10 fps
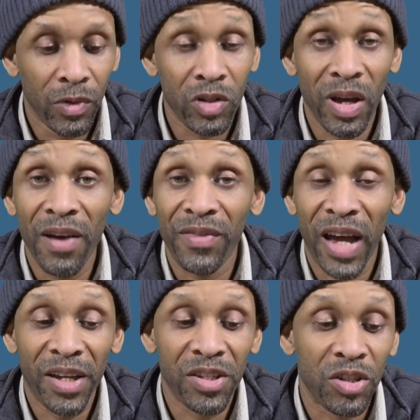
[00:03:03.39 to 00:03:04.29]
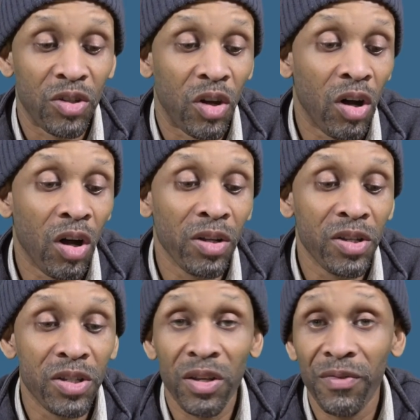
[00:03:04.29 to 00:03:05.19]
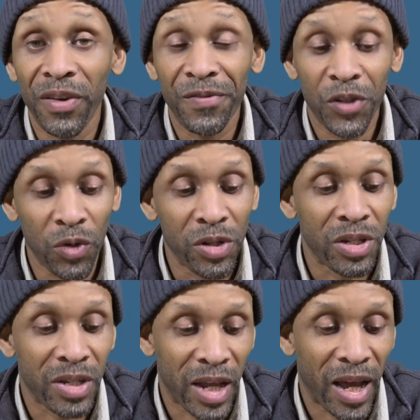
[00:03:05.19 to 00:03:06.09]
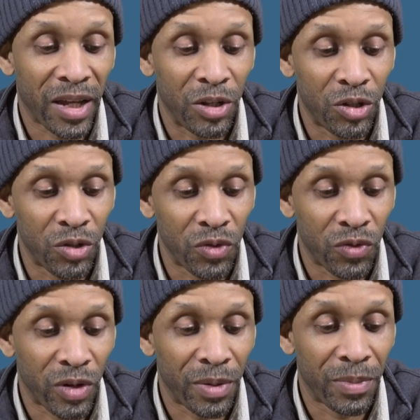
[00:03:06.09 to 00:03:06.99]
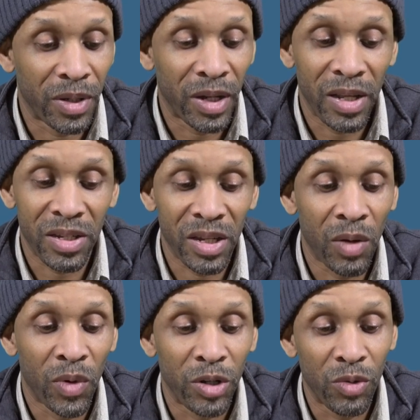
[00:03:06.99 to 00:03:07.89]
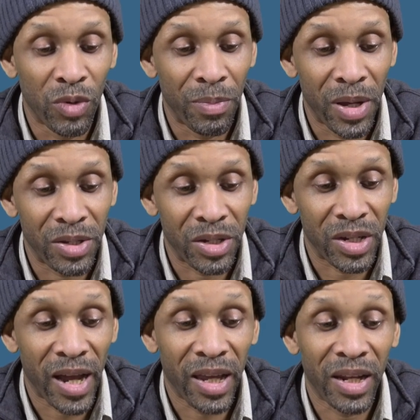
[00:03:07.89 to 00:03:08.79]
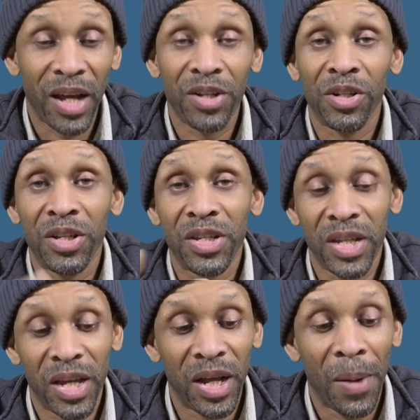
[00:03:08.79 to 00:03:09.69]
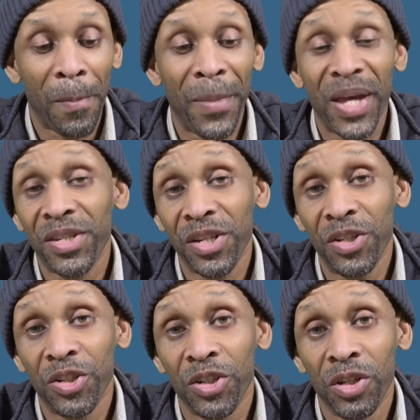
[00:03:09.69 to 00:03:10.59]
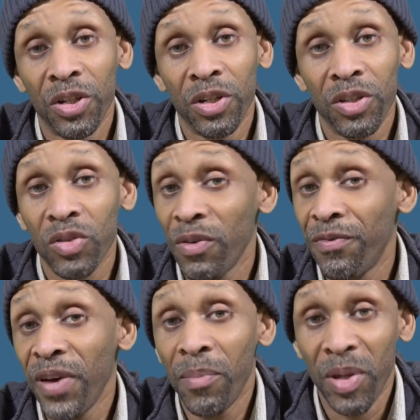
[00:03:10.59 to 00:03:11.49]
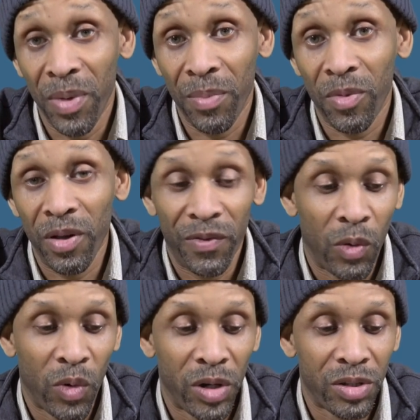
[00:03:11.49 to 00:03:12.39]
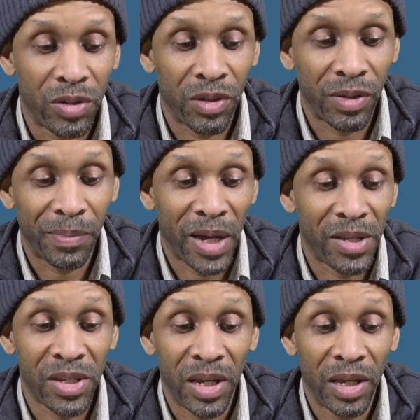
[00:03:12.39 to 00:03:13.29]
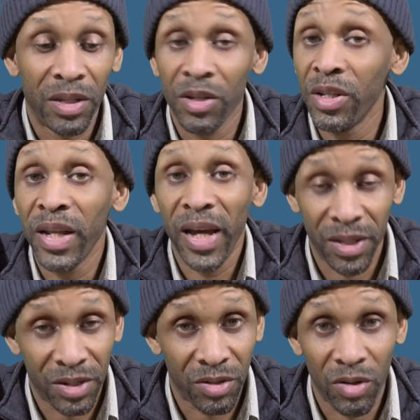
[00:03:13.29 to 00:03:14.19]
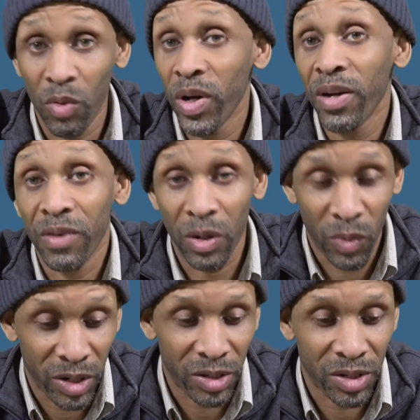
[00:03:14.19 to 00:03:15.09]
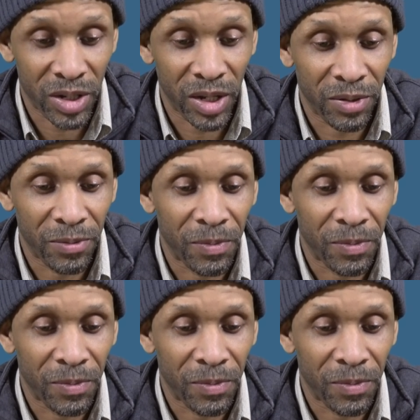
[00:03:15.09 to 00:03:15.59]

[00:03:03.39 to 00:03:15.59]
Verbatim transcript: So I have access to all the stuff of choices that I can choose from. And say I want to do a message, I can actually send a message to a family member if I want to by saying good night or whatever I wanted to say.